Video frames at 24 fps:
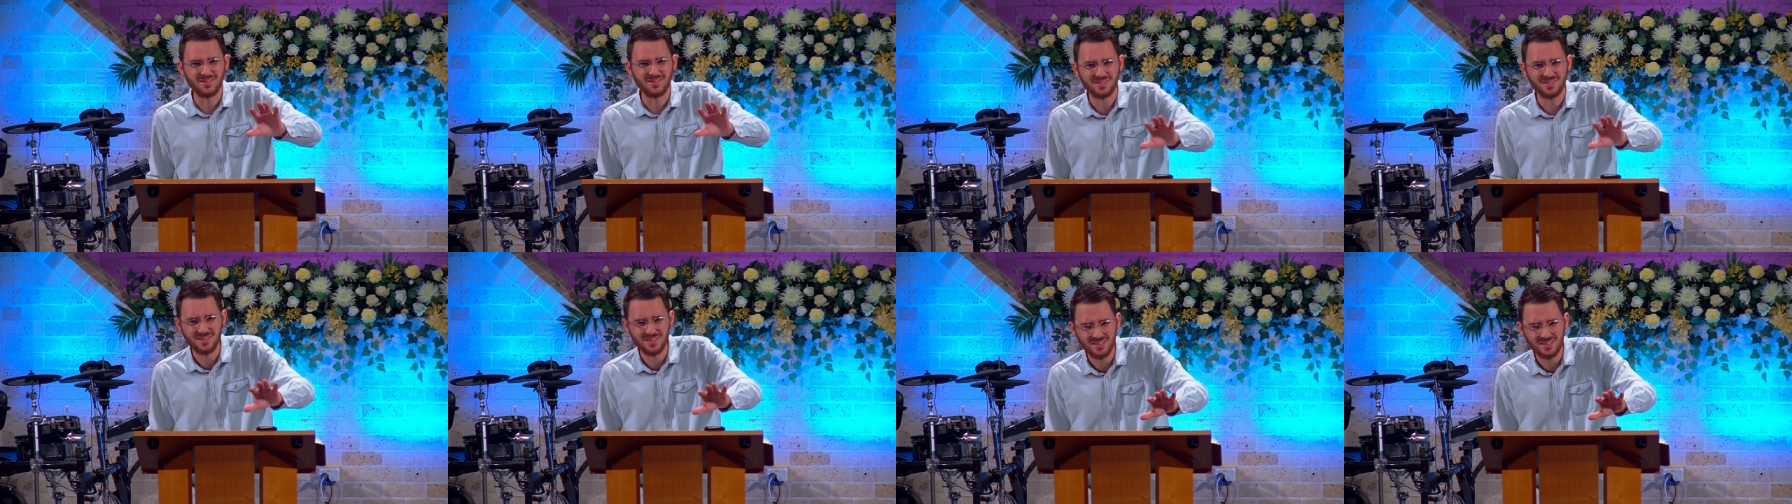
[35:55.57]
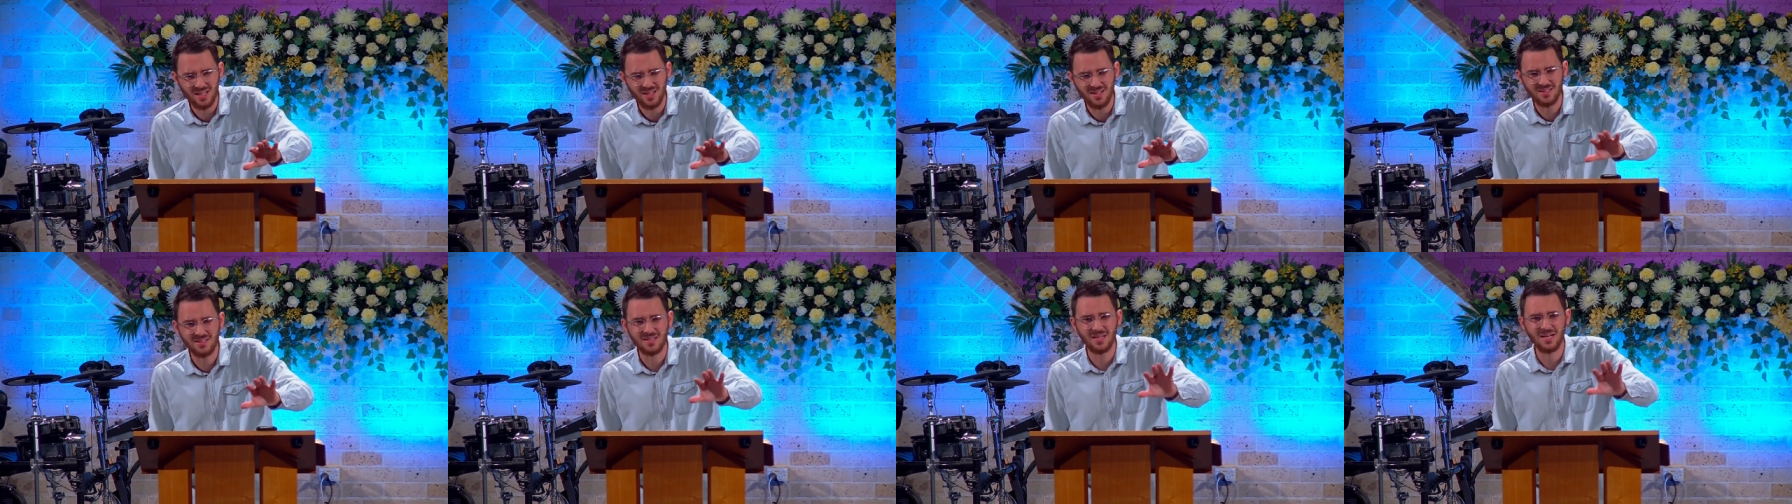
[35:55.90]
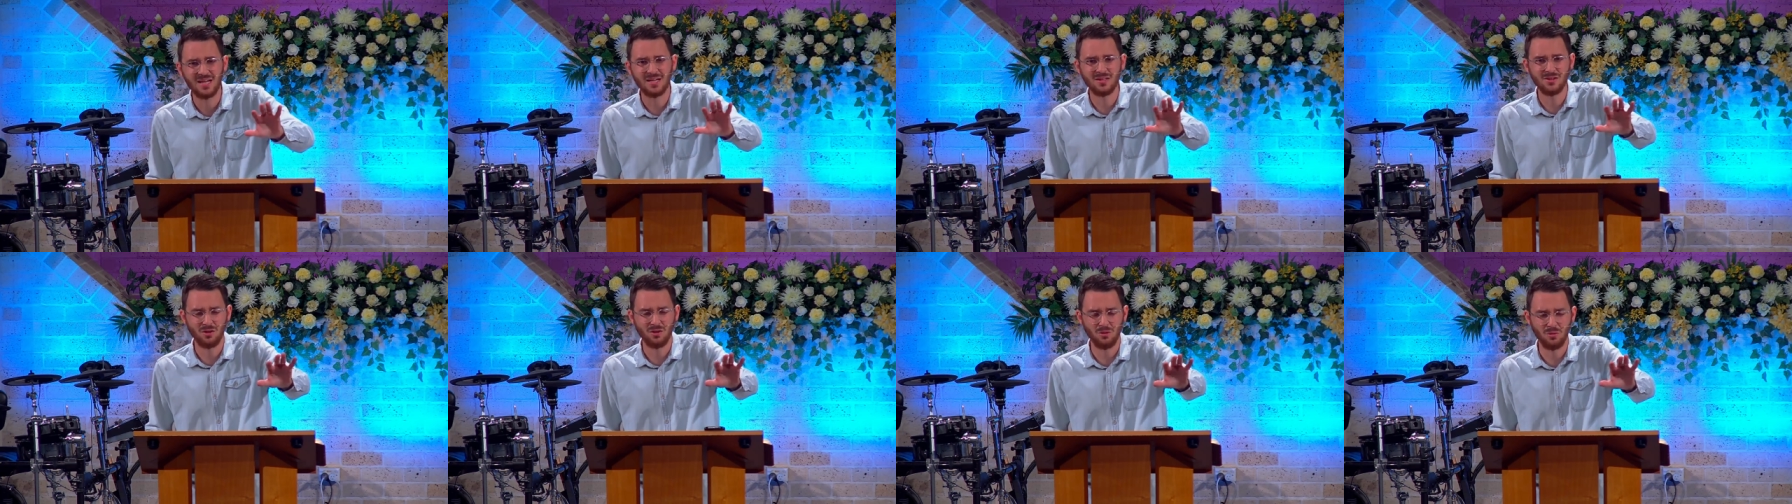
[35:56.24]
the Son,
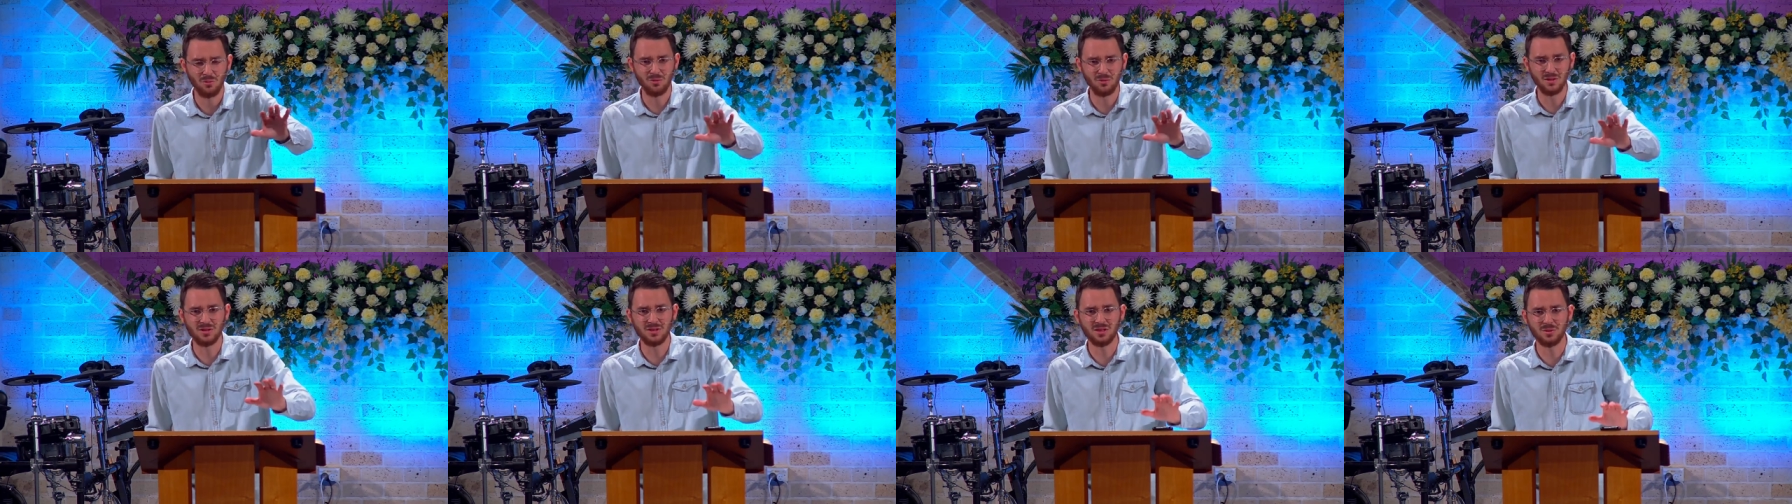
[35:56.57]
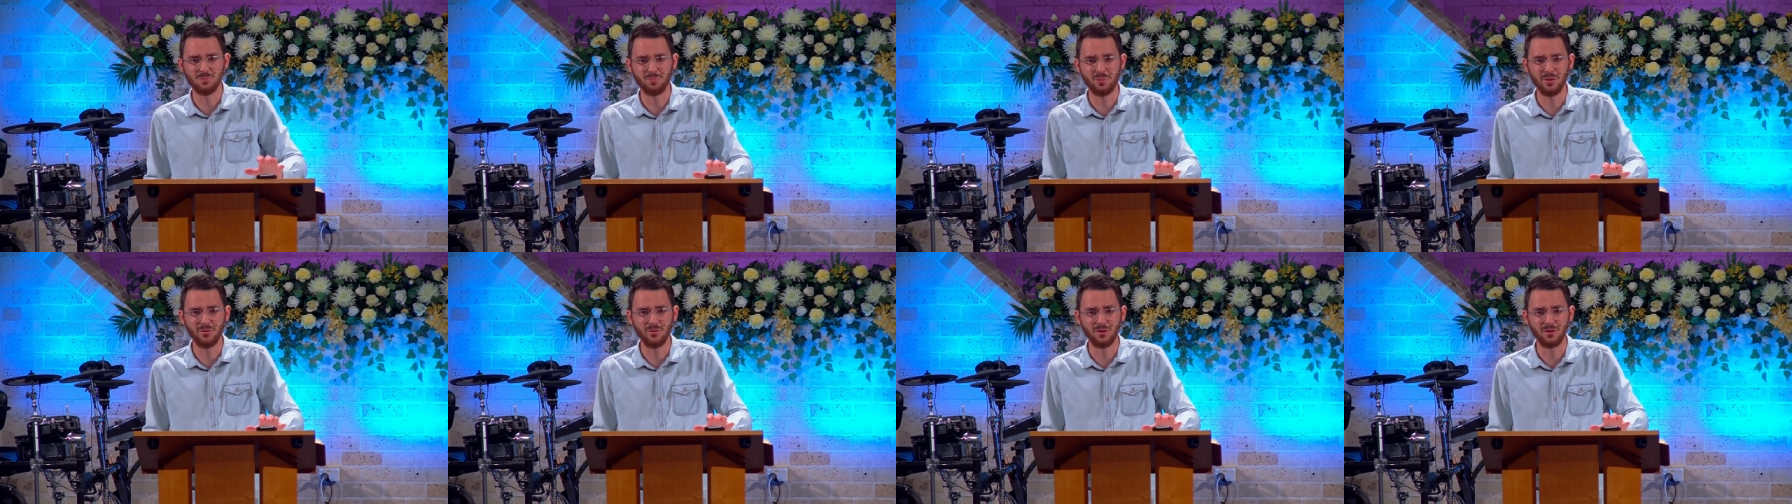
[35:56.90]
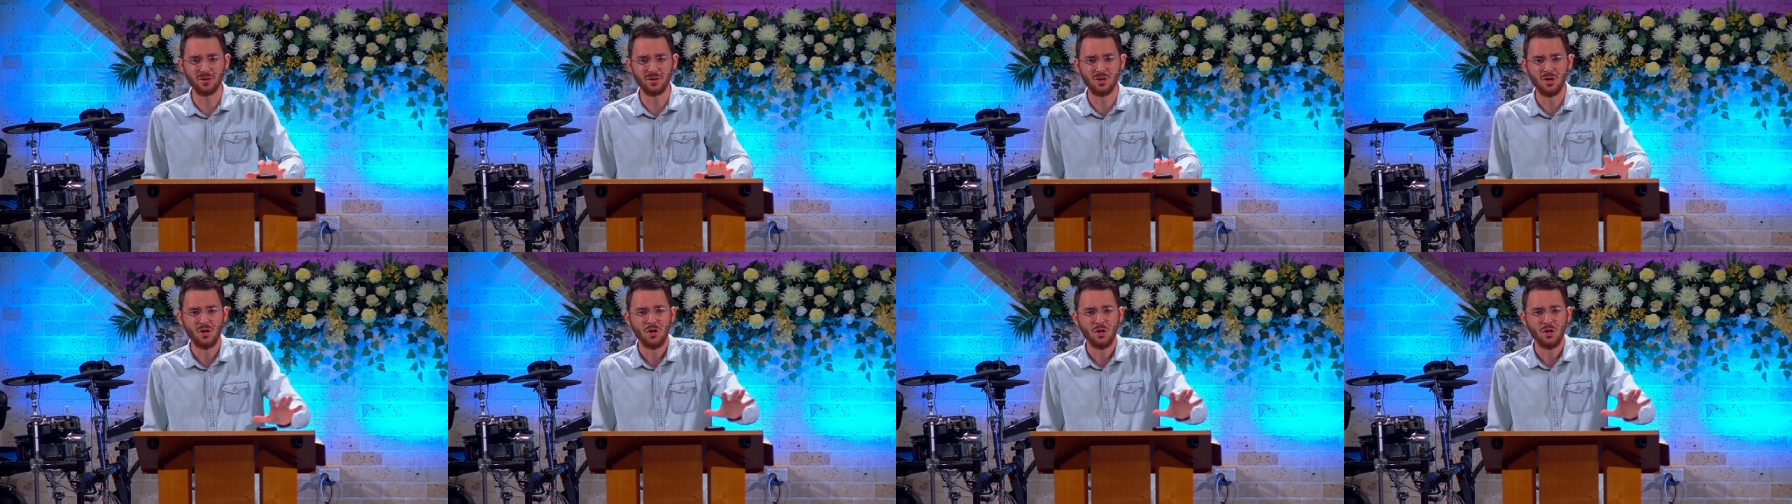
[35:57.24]
and the Holy Spirit,